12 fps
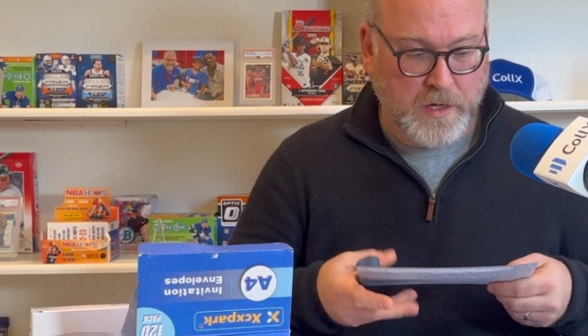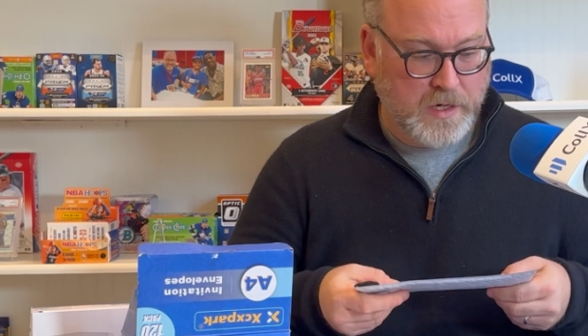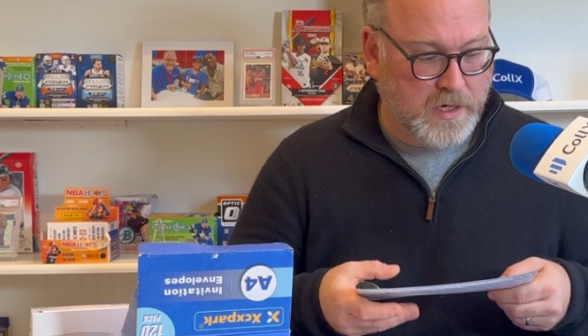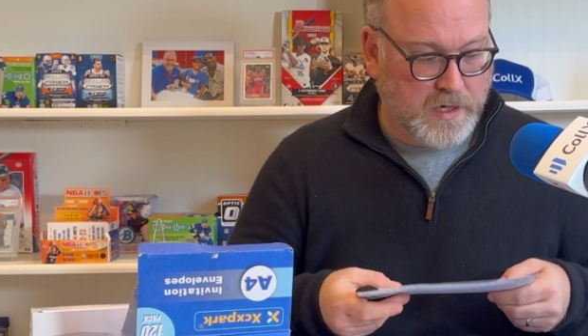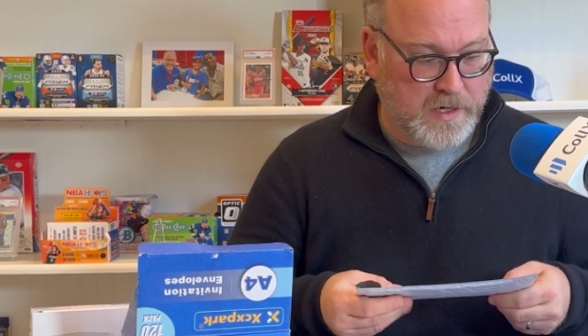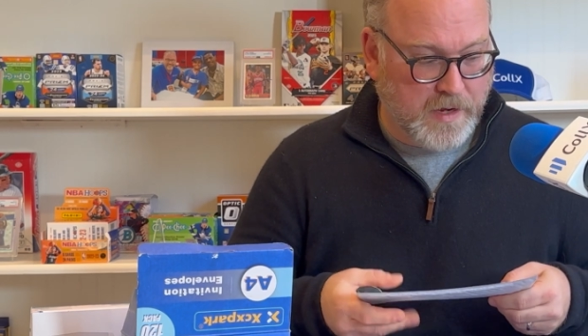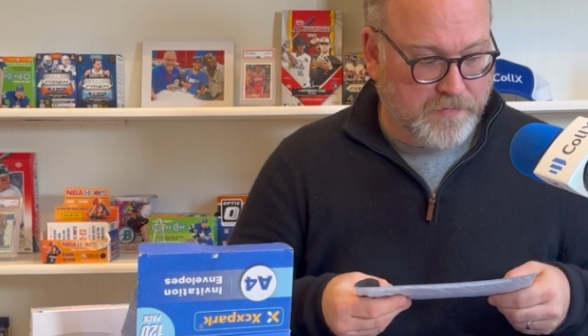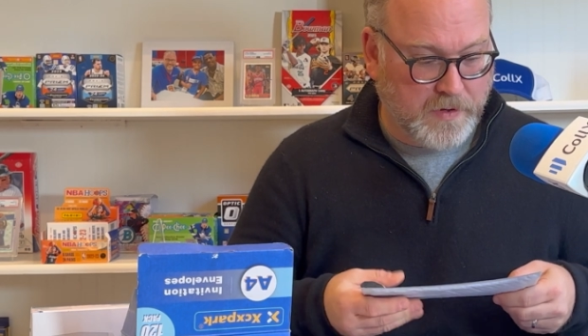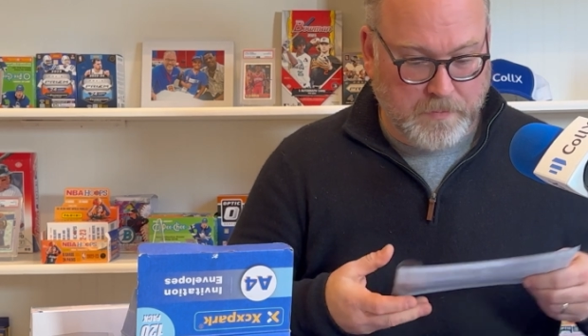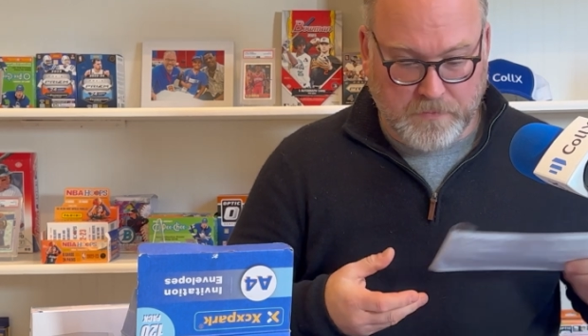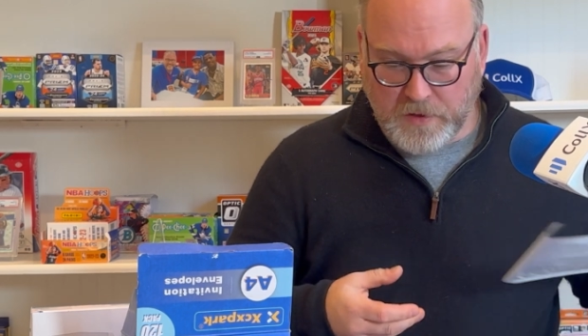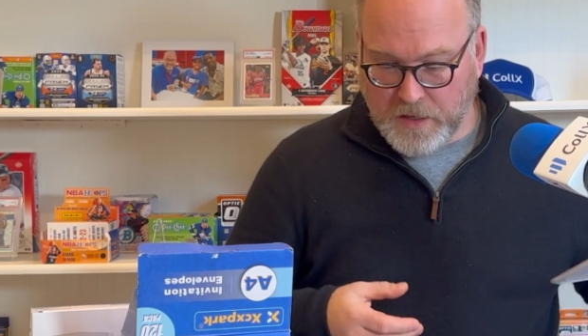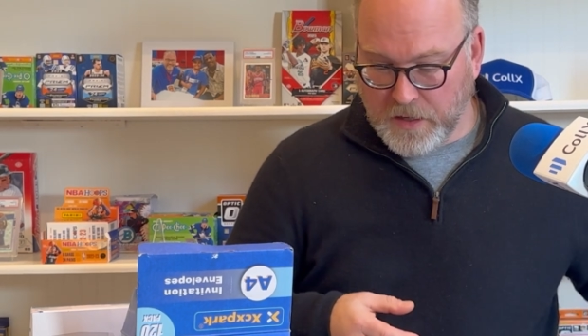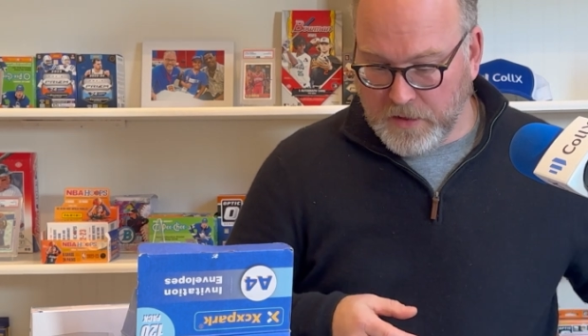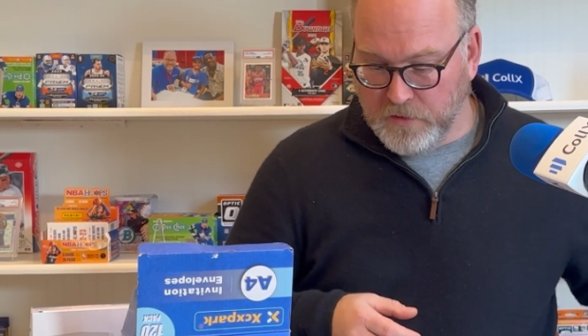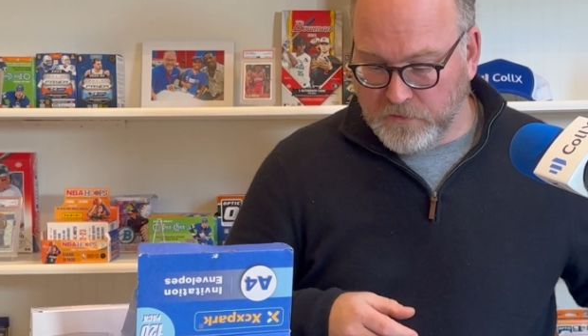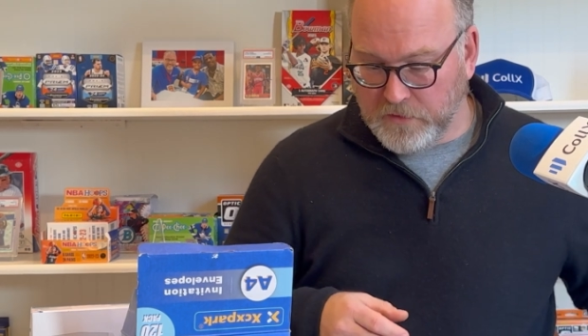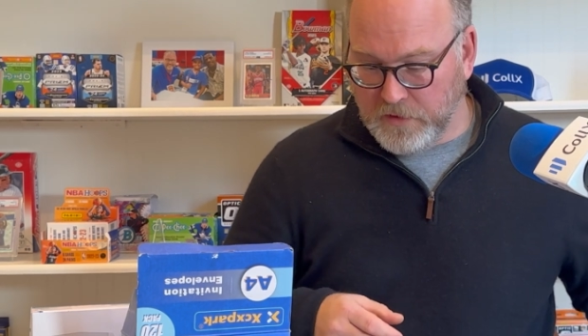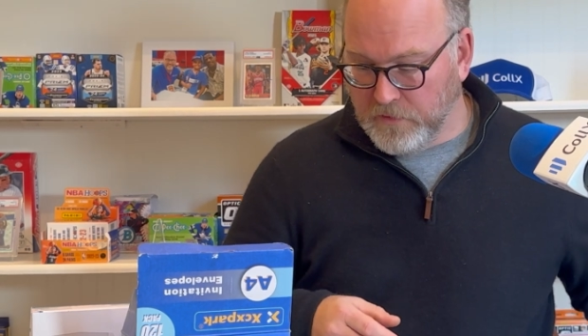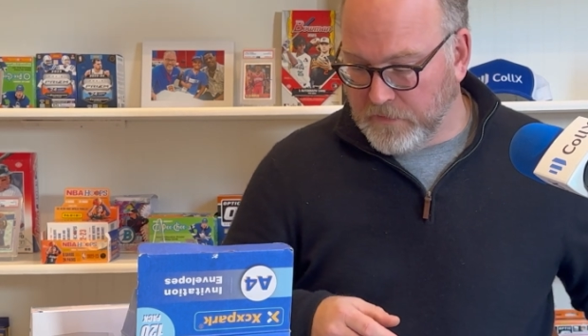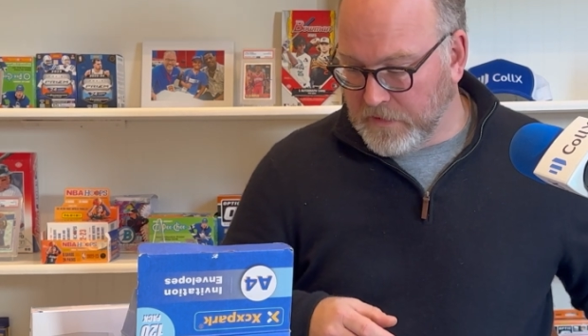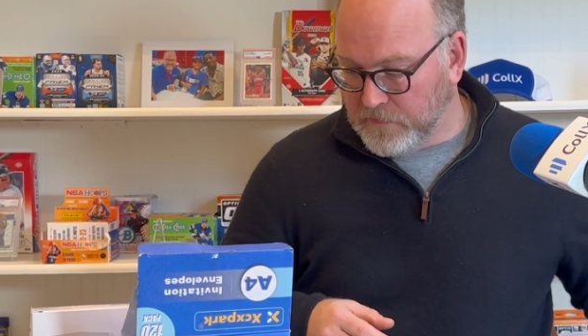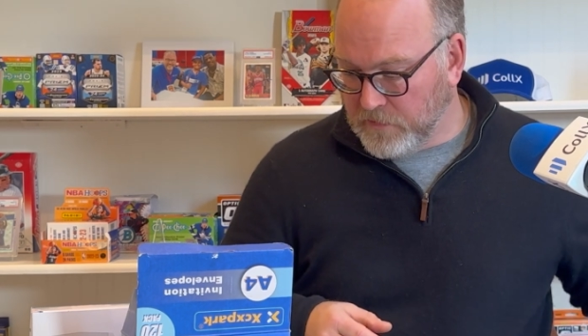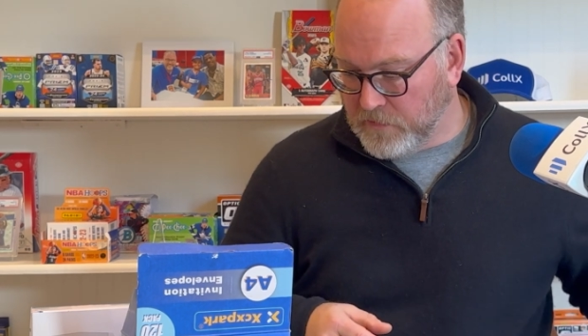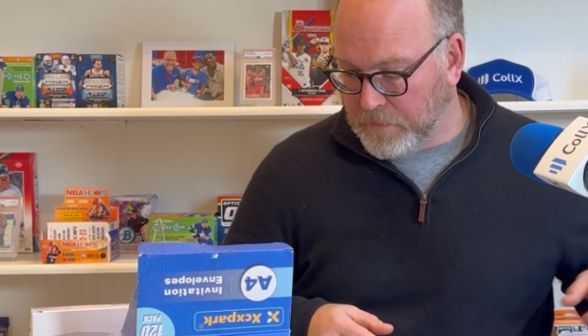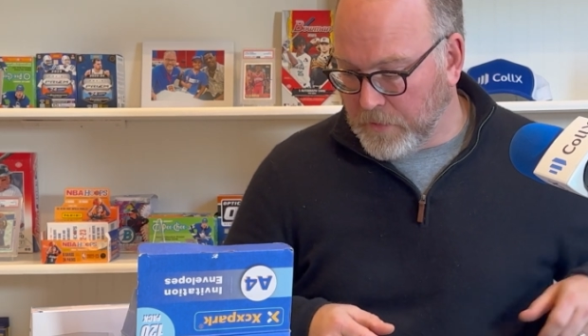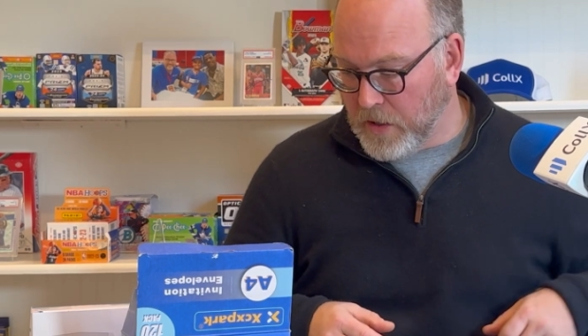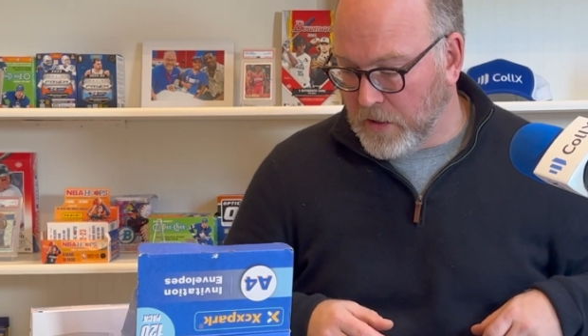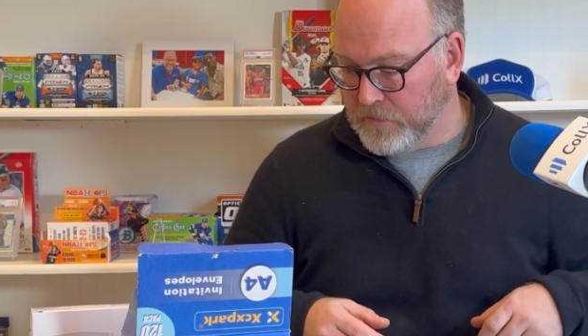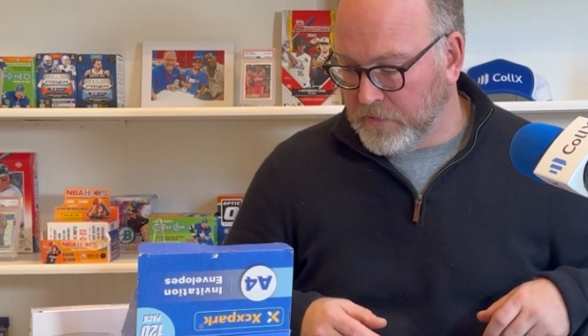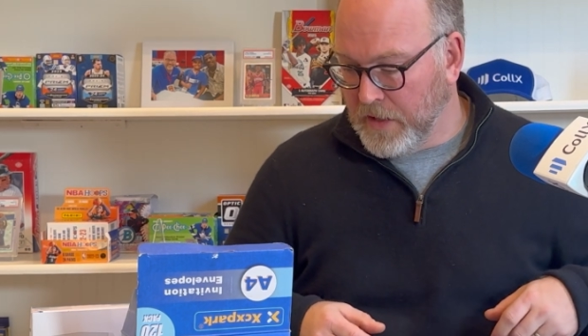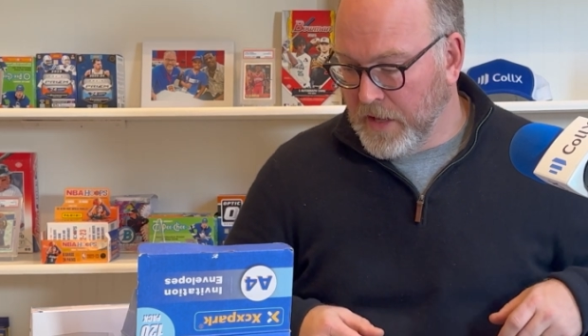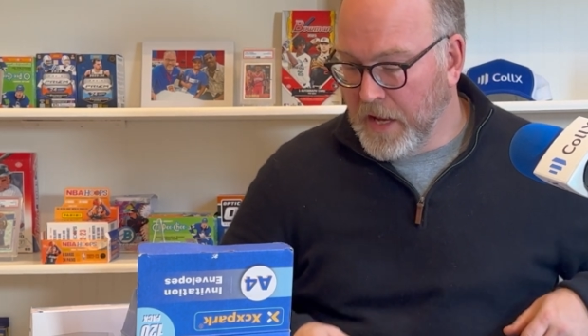You can definitely use this to ship cards.